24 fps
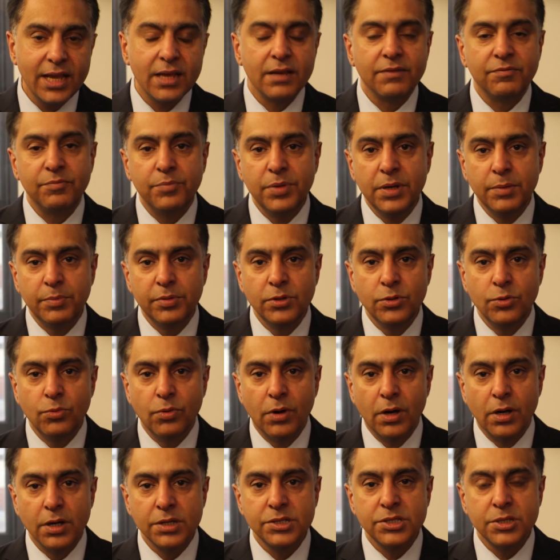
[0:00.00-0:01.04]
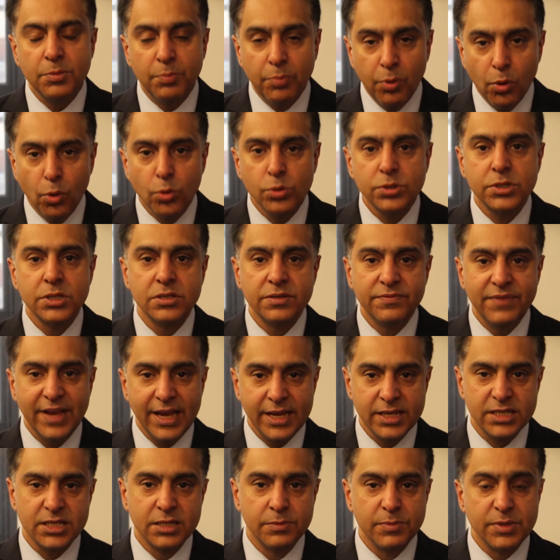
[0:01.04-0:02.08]
have people who are supporters
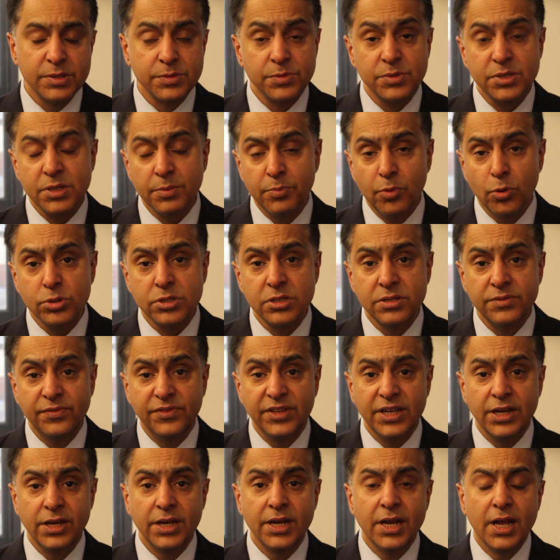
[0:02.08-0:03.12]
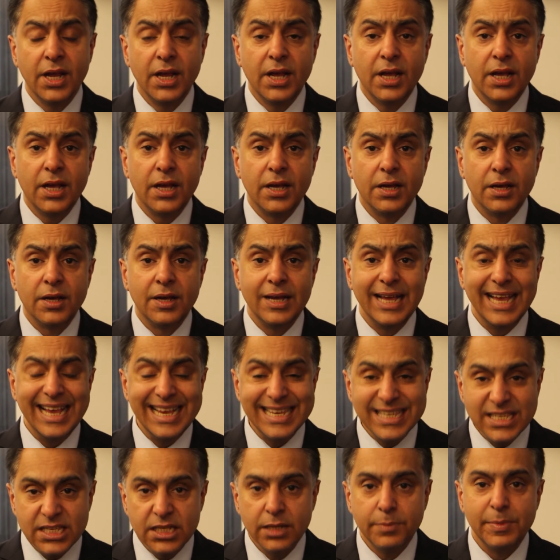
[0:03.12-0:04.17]
of Islamism, supporters of the
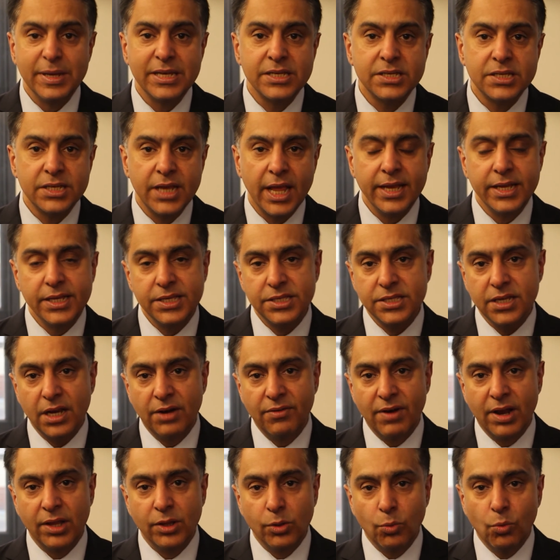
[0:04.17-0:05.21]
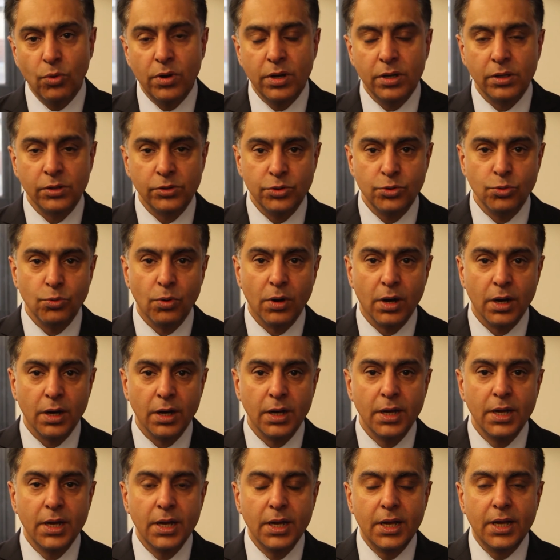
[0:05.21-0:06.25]
Islamist states around the world, who
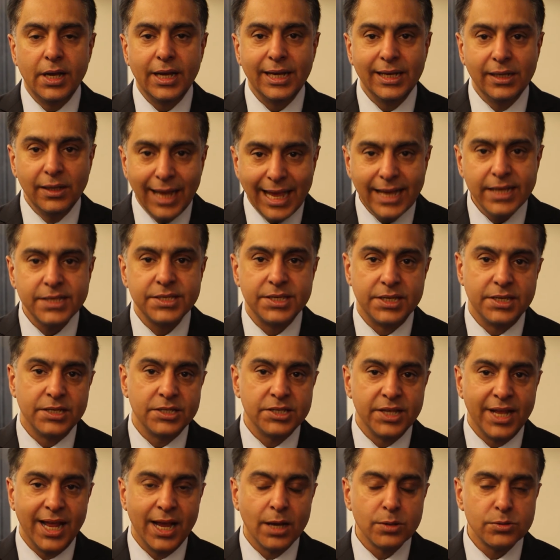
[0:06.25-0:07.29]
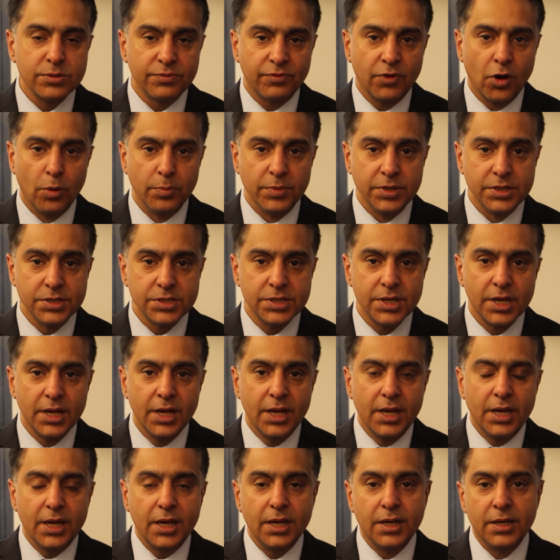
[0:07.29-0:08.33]
are elected to the House of Commons,
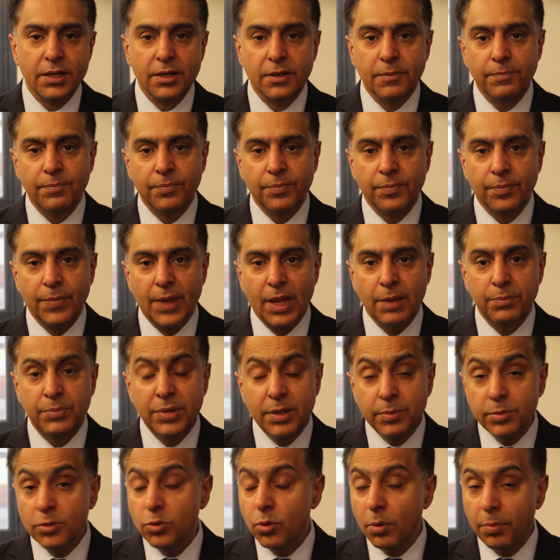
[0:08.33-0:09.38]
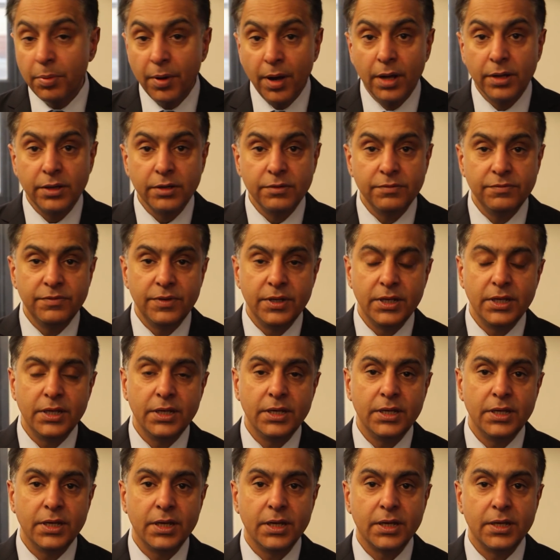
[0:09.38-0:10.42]
people who are part of
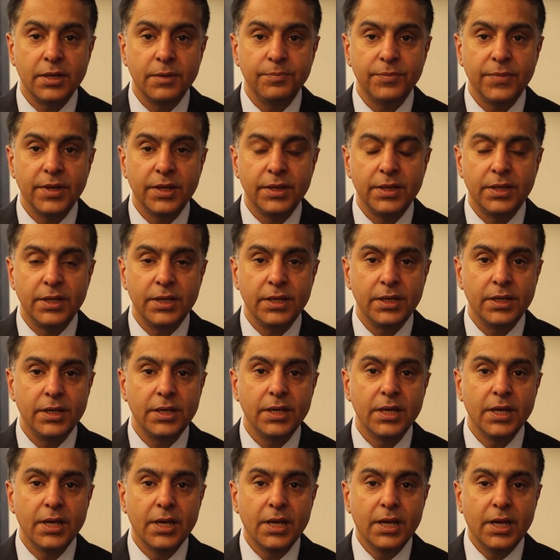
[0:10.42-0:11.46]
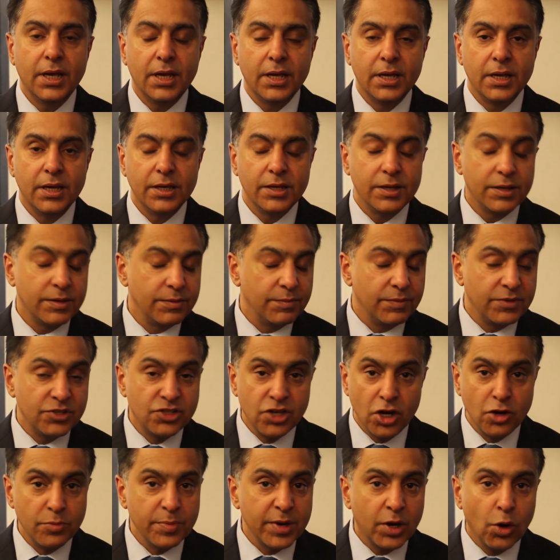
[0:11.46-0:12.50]
the
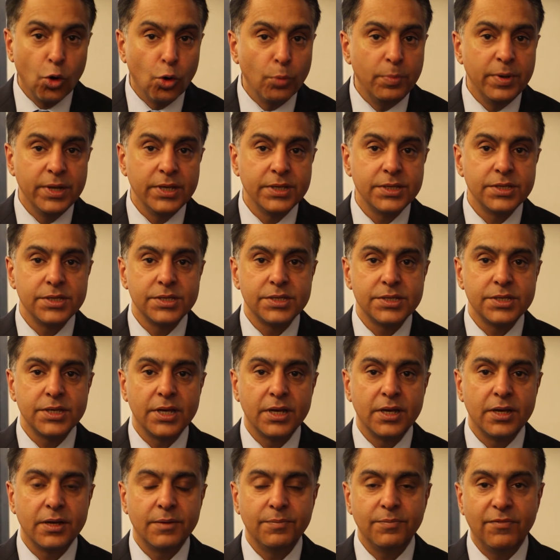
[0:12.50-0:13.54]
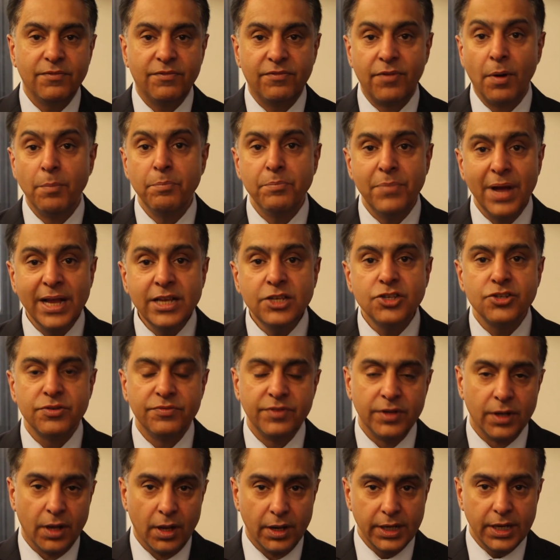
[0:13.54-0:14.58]
Jeremy Corbyn's front bench,
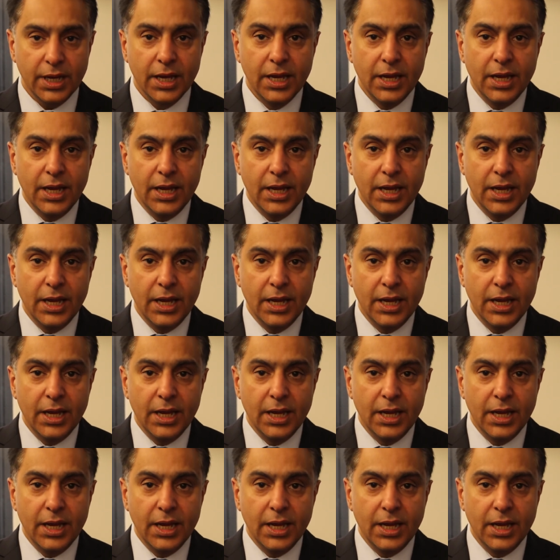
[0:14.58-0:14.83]
if you like.